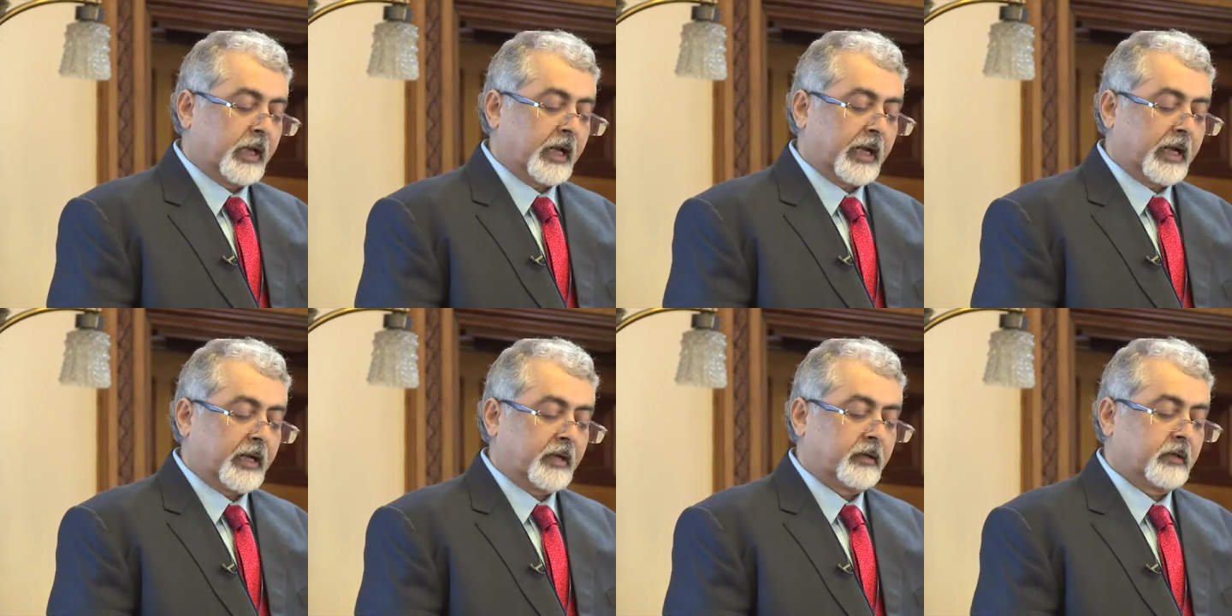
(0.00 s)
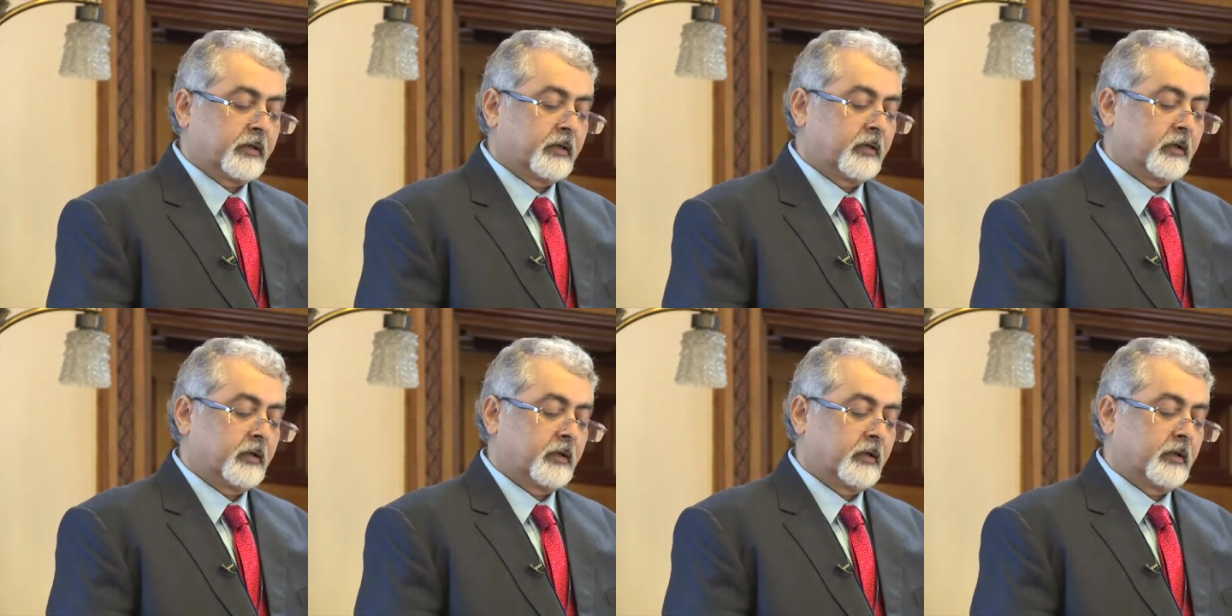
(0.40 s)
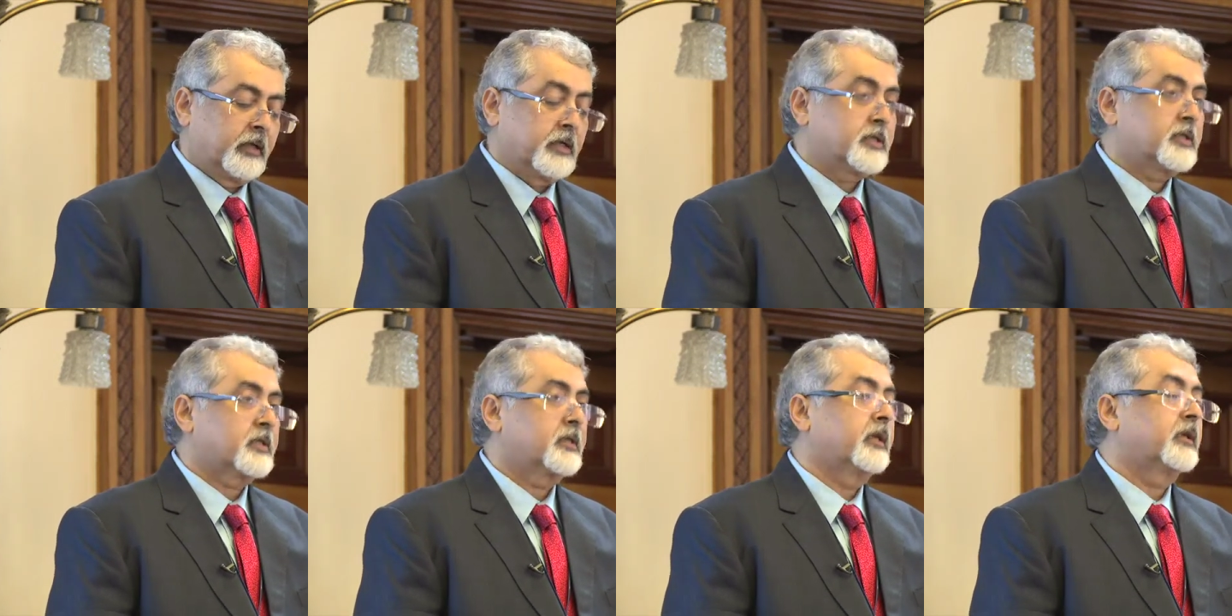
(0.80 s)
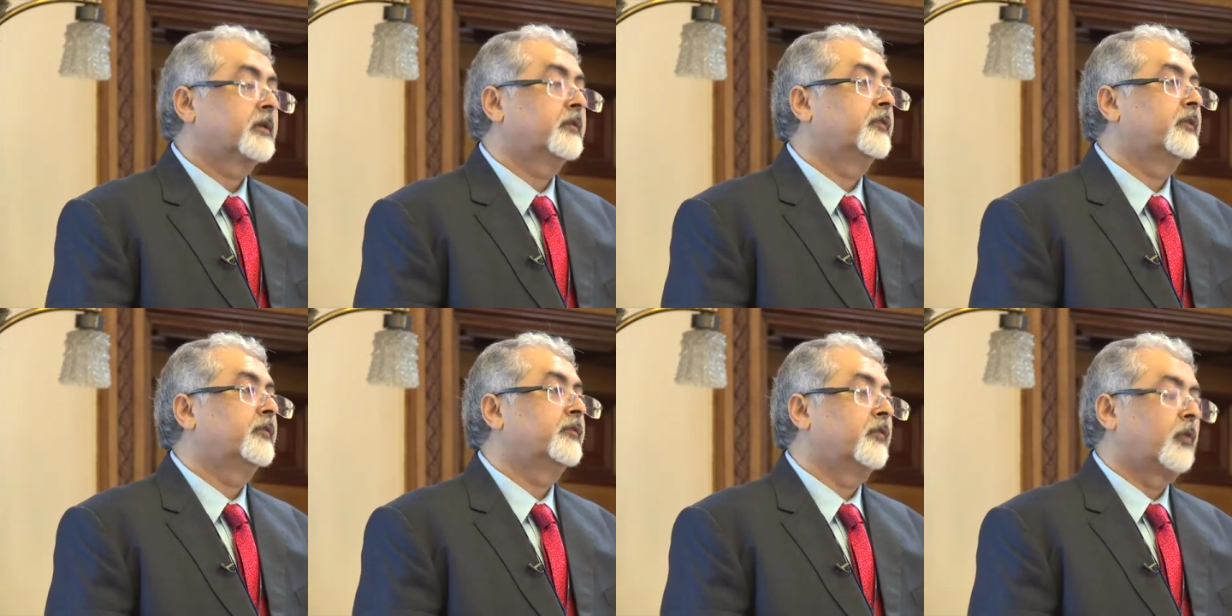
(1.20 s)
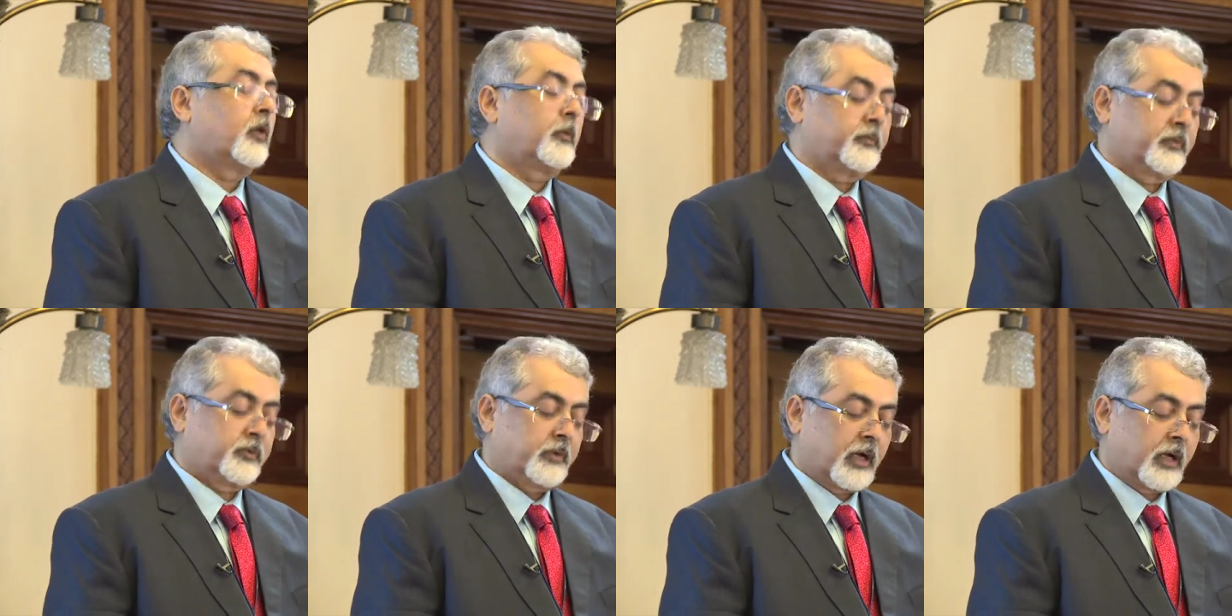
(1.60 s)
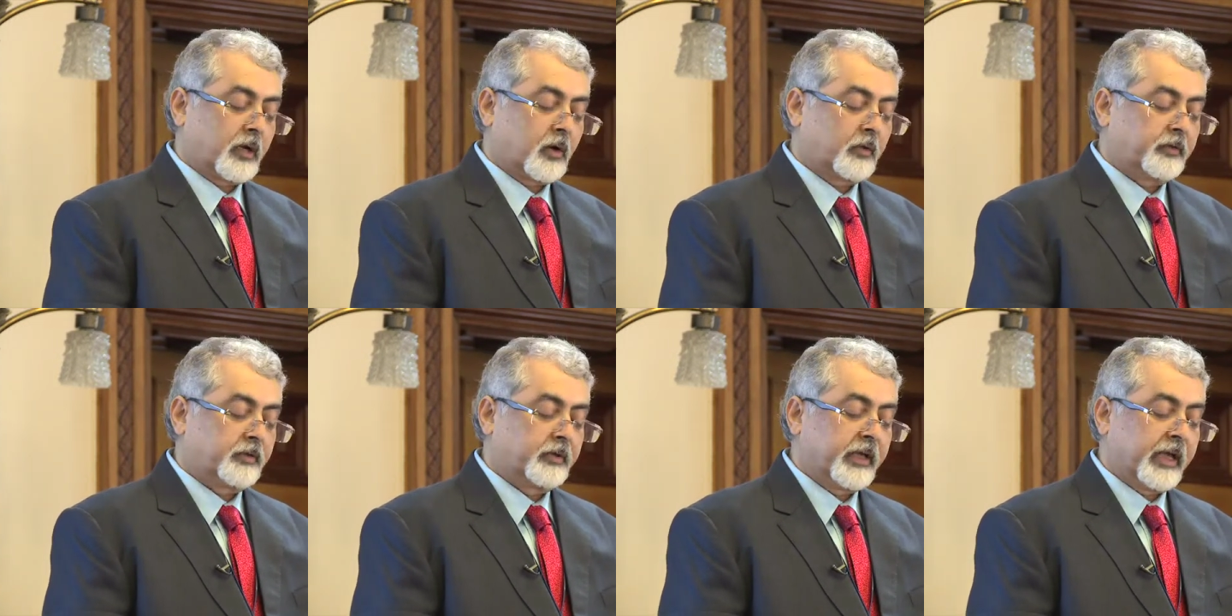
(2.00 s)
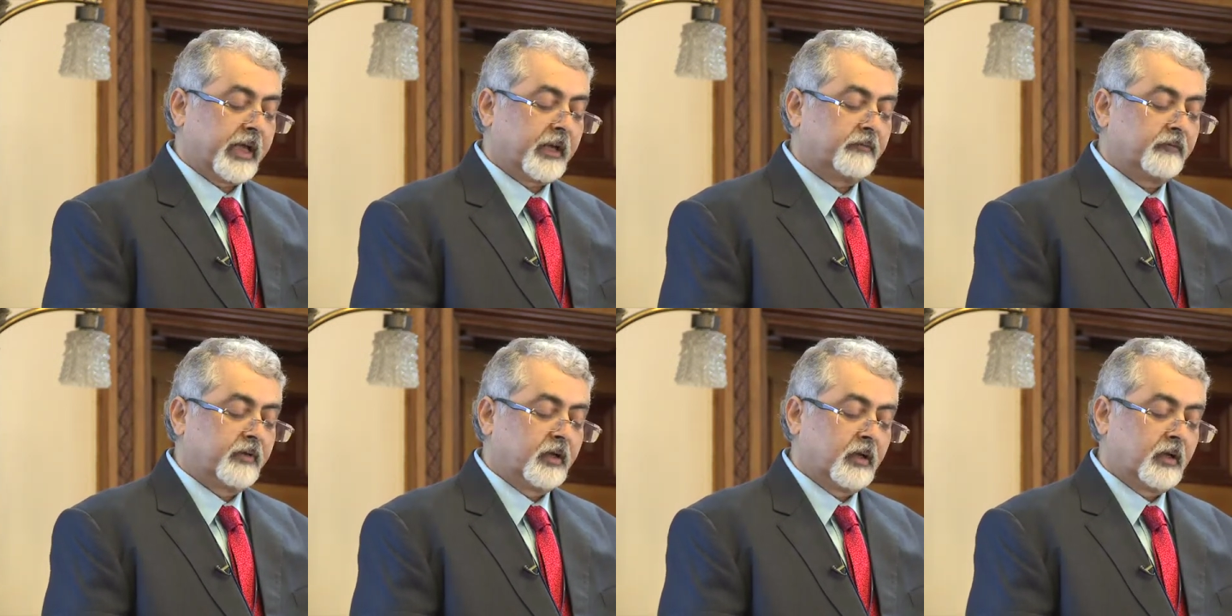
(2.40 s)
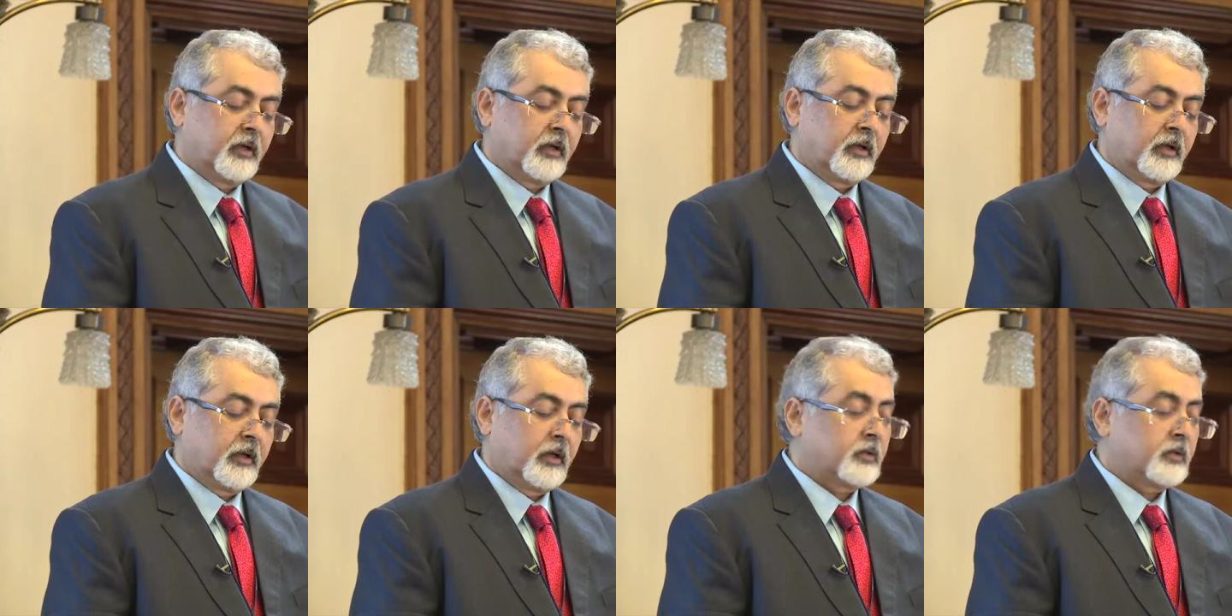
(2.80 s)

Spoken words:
and legislative reforms are on the anvil.